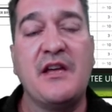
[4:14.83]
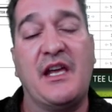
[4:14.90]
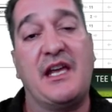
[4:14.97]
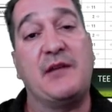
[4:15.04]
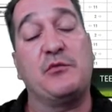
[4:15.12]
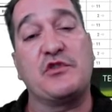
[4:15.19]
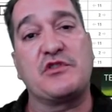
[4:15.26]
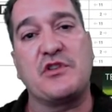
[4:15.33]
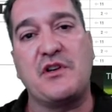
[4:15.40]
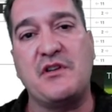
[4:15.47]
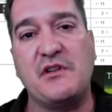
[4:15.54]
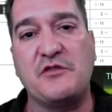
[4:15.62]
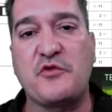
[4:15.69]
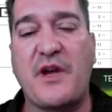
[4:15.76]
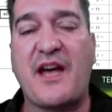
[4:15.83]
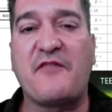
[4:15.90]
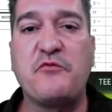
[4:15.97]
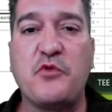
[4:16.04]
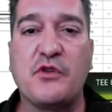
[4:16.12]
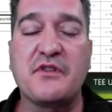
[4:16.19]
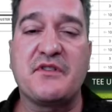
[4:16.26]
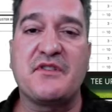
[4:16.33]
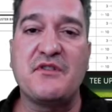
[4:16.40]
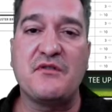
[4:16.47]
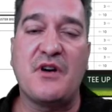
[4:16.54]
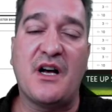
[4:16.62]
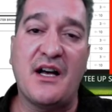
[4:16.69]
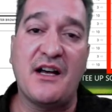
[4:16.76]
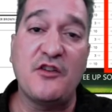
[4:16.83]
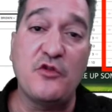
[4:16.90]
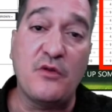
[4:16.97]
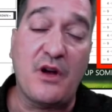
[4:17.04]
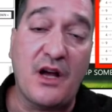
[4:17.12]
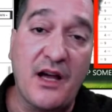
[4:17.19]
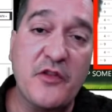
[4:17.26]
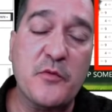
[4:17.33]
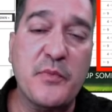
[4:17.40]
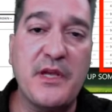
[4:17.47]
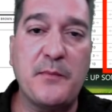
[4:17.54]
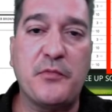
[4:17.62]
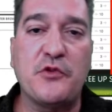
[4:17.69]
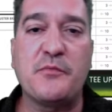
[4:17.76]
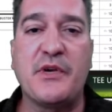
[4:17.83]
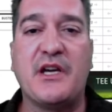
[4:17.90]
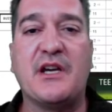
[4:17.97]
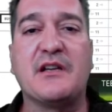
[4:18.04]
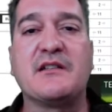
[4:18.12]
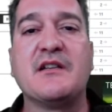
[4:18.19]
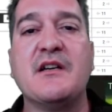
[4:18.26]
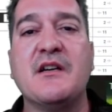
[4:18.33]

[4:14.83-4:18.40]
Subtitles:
and we'll show you the draft board to see who other people picked